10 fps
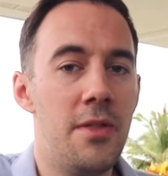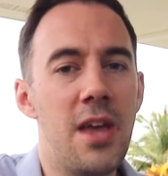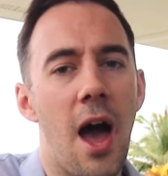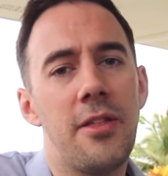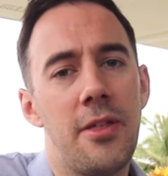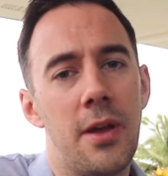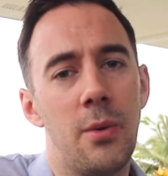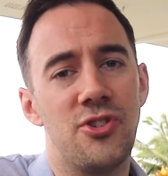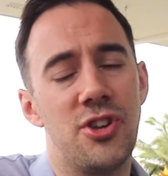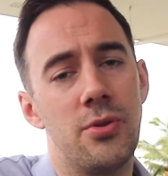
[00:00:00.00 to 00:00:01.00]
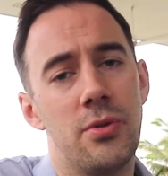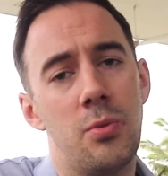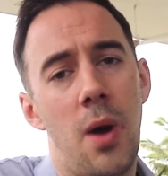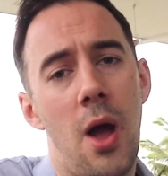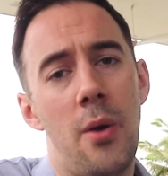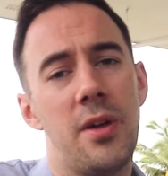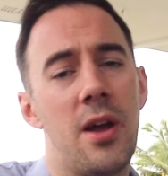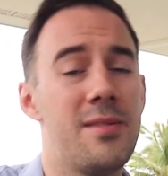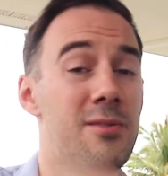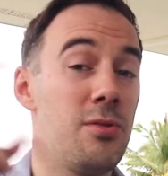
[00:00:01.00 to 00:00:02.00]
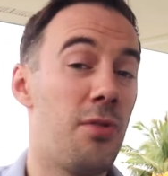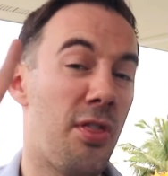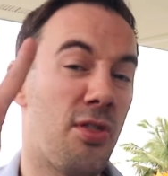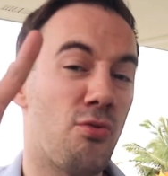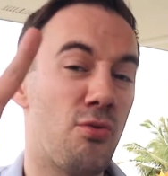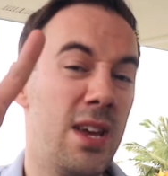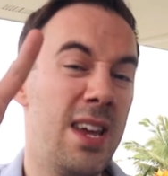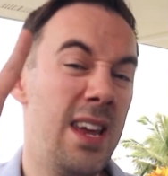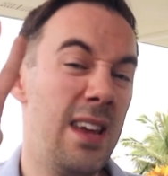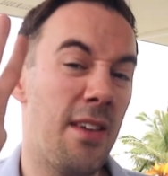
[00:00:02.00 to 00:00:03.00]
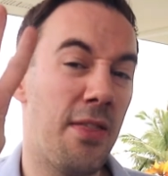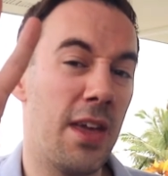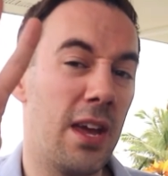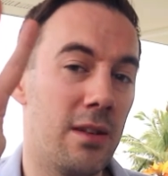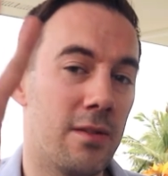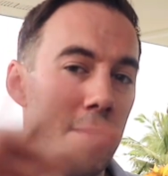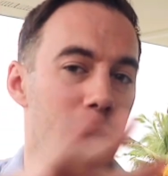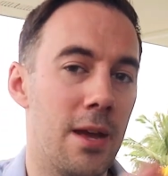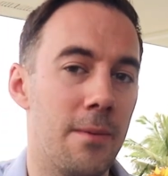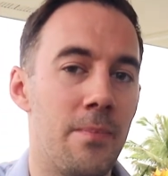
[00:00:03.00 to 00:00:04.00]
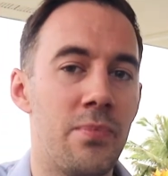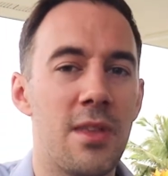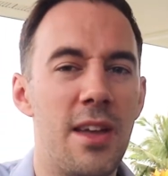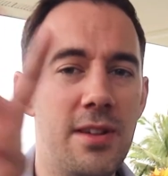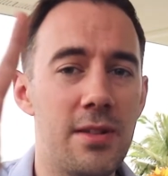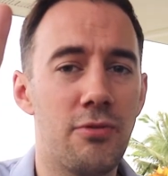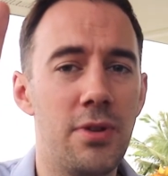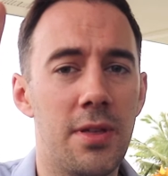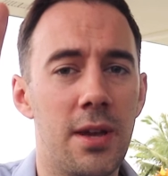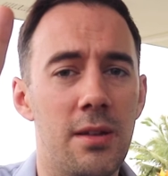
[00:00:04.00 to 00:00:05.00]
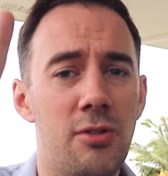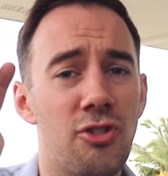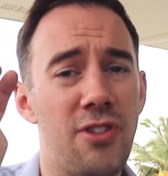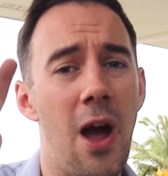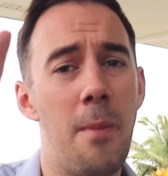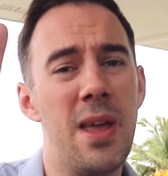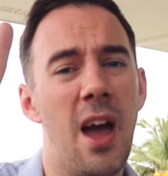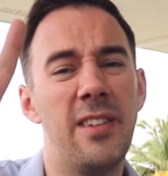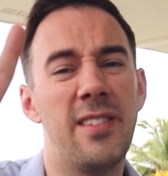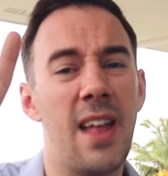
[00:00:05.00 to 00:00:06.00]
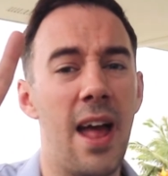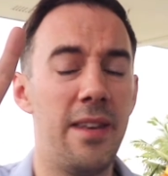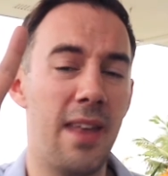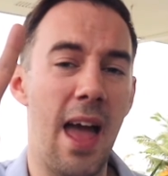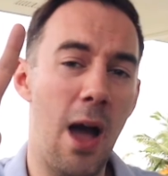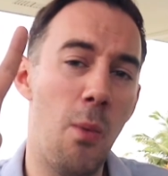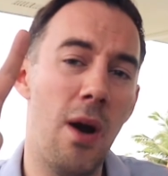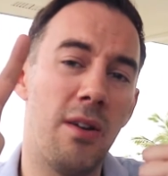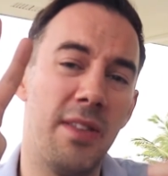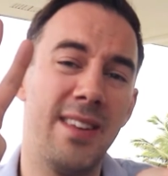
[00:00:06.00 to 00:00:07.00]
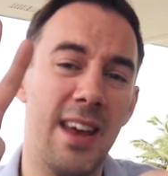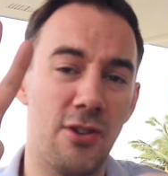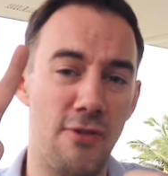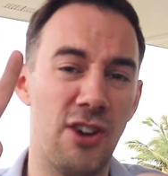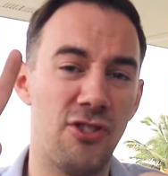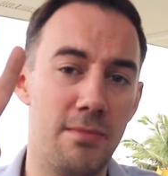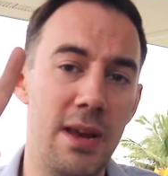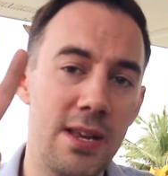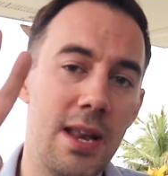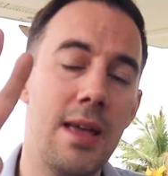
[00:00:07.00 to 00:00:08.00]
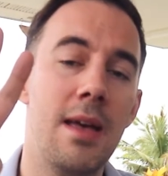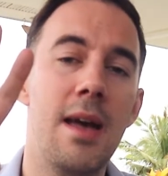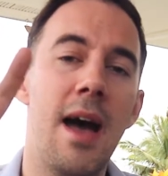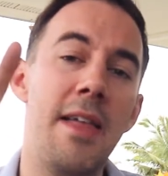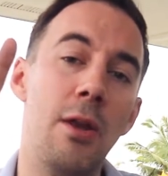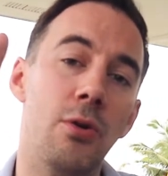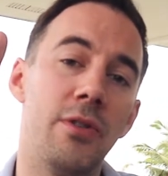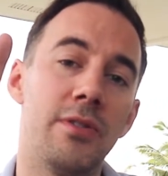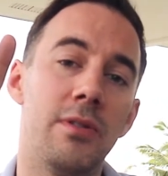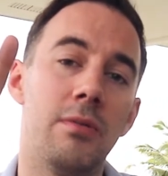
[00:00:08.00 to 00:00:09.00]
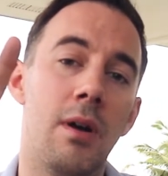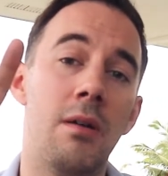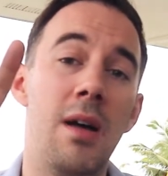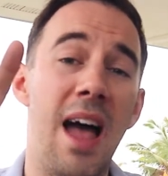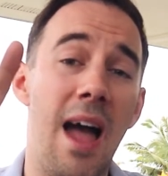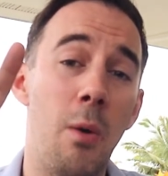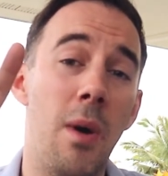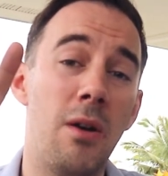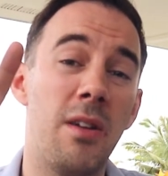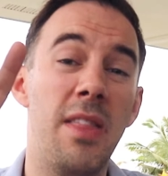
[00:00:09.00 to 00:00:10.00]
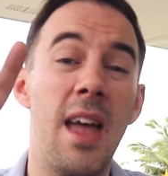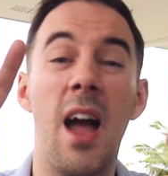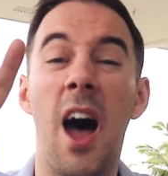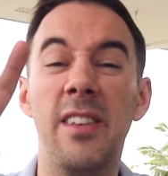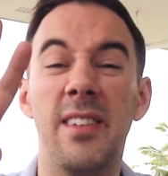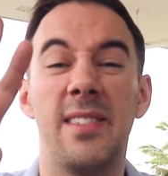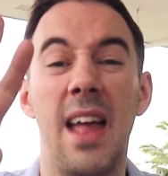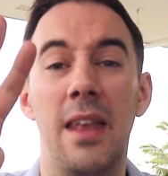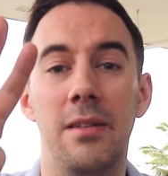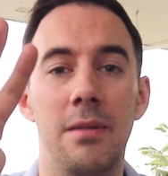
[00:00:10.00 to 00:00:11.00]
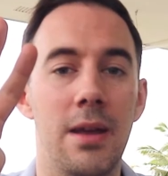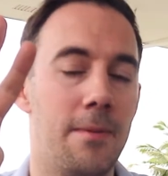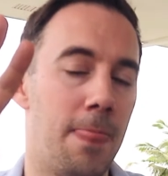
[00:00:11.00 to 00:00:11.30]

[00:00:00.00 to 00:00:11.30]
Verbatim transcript: The other thing which I do as well is I ask them to do 3 things for me. Now these 3 things just help me understand how well can they take direction immediately, and then also as well, how well can they understand you.